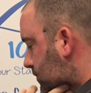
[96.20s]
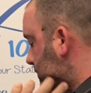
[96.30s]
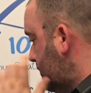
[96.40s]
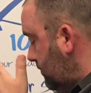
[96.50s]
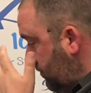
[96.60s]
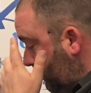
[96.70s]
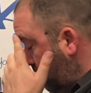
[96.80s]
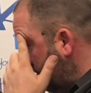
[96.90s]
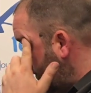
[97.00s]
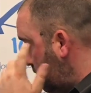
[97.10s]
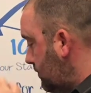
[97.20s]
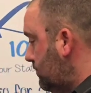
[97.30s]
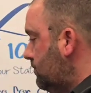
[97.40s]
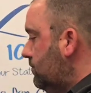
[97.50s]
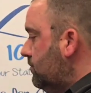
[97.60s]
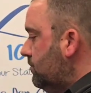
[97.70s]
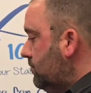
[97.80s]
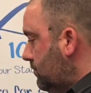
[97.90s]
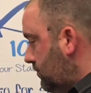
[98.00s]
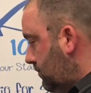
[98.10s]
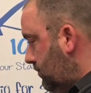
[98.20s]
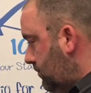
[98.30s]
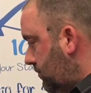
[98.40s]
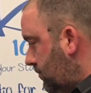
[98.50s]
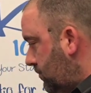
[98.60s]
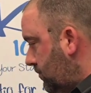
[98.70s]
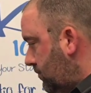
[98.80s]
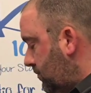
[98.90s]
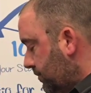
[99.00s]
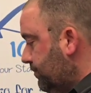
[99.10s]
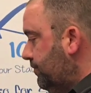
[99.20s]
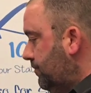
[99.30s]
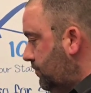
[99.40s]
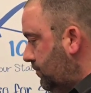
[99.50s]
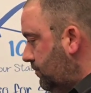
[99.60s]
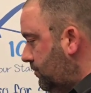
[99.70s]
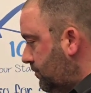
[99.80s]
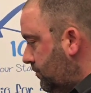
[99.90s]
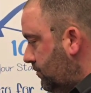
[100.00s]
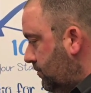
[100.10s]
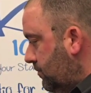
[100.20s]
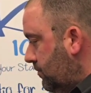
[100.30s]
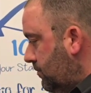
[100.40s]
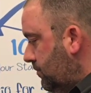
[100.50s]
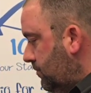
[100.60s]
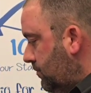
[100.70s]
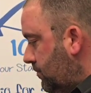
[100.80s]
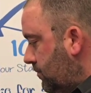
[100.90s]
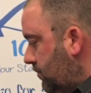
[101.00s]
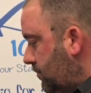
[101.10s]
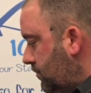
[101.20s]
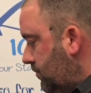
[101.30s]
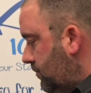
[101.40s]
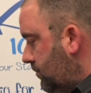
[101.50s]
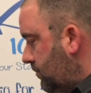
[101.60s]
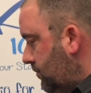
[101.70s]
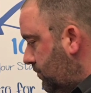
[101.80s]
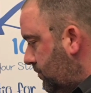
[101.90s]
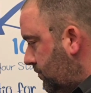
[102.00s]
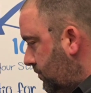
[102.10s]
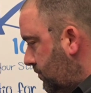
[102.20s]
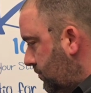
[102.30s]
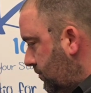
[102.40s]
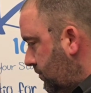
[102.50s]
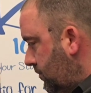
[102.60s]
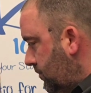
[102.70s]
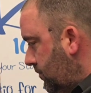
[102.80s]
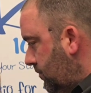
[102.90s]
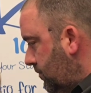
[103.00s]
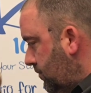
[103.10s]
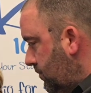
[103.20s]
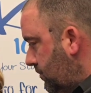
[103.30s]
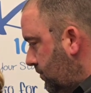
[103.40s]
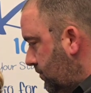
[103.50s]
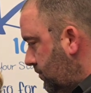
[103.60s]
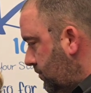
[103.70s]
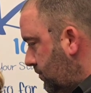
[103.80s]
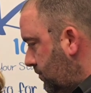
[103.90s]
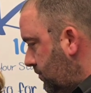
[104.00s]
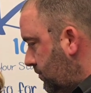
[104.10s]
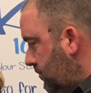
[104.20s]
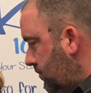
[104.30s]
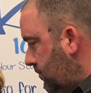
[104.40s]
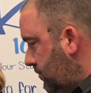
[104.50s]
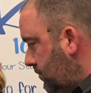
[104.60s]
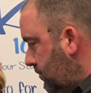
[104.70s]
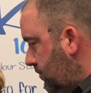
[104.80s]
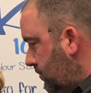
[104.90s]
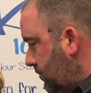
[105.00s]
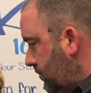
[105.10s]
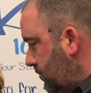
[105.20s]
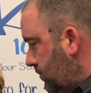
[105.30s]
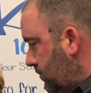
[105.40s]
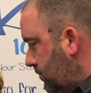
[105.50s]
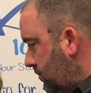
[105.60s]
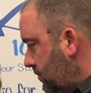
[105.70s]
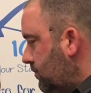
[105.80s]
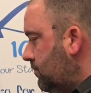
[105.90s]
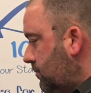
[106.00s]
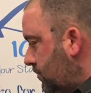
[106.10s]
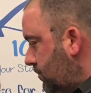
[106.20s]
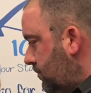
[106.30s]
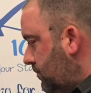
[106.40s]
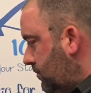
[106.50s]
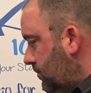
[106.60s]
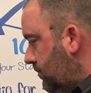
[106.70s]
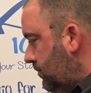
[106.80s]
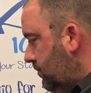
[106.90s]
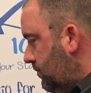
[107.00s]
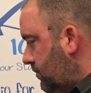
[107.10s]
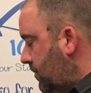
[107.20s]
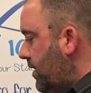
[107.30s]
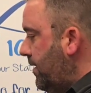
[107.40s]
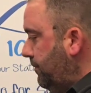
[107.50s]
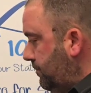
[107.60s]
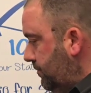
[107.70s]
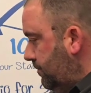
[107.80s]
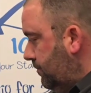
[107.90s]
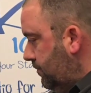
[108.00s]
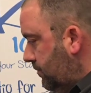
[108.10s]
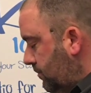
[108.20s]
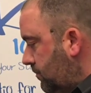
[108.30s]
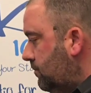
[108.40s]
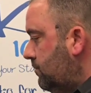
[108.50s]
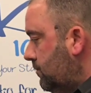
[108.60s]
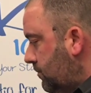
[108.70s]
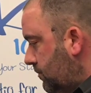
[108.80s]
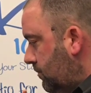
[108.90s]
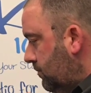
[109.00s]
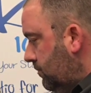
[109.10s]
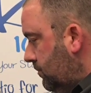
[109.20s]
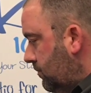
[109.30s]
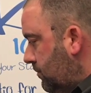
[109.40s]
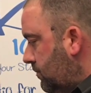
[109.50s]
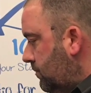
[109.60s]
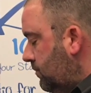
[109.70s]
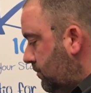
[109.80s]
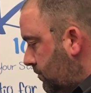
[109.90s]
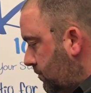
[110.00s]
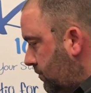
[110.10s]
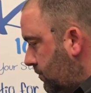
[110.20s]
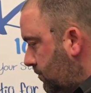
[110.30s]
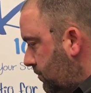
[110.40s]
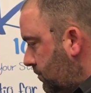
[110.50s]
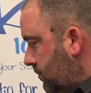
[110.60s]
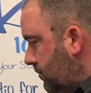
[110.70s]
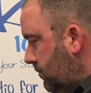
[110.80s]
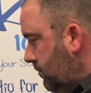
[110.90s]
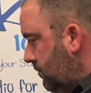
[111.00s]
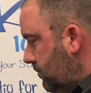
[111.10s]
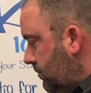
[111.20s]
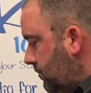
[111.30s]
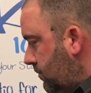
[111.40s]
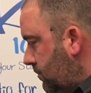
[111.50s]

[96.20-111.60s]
being at school and maybe not doing so well, and then going back, and then developing yourself, and then being really open to just experiencing different jobs and building your skill set and your competency, and it's all taken you to this point. And when I was